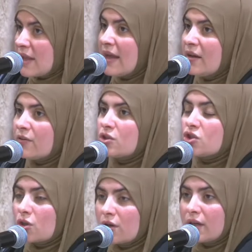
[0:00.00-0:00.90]
And in the
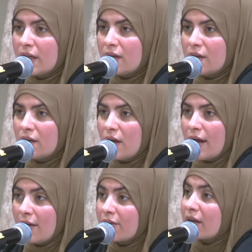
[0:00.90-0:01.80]
journey
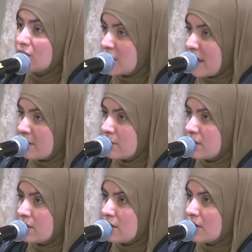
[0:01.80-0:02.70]
of hijab,
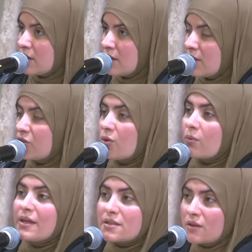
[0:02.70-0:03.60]
that the
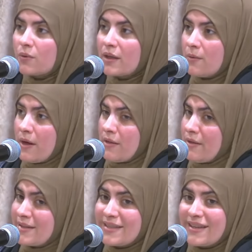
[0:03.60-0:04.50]
reason we wear
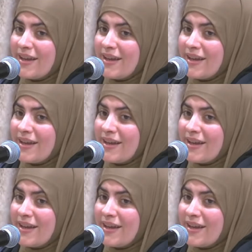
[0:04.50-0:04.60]
this,